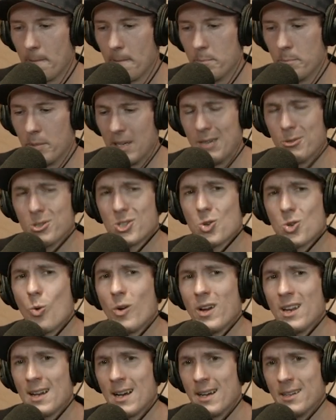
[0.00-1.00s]
But he was
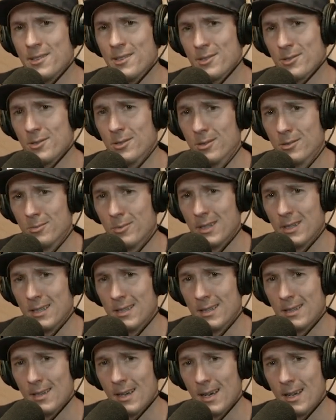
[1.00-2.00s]
29 years wow. old when he
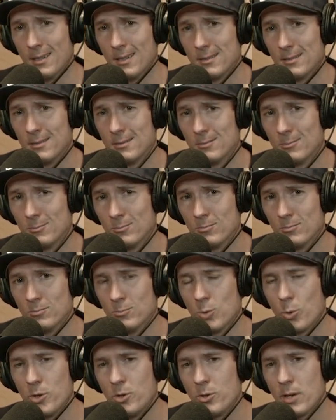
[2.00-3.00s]
did that.
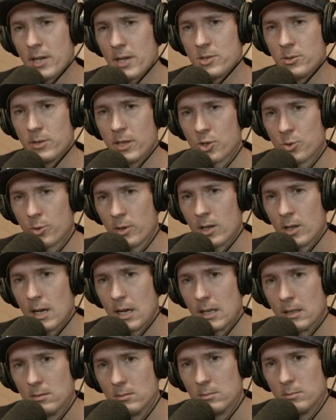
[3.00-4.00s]
What were you guys doing at
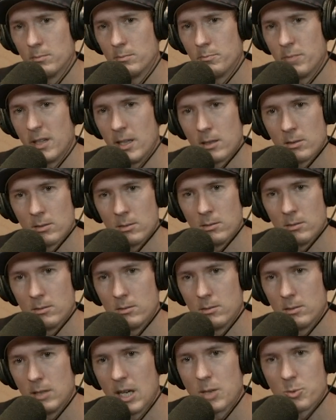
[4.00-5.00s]
29?
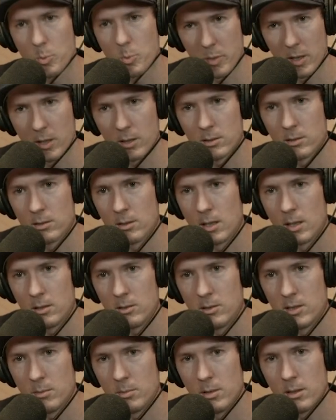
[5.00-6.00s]
Pinnacle. You guys were Pinnacle at
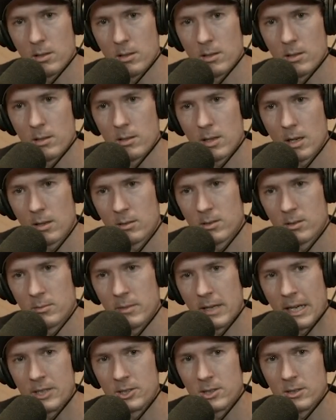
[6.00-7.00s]
UCB Theater, I would
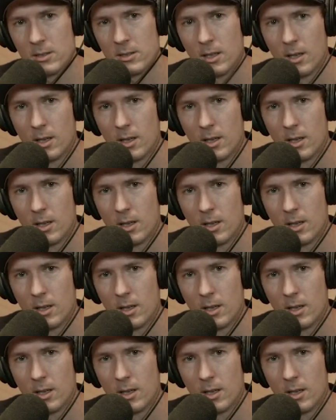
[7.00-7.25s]
imagine.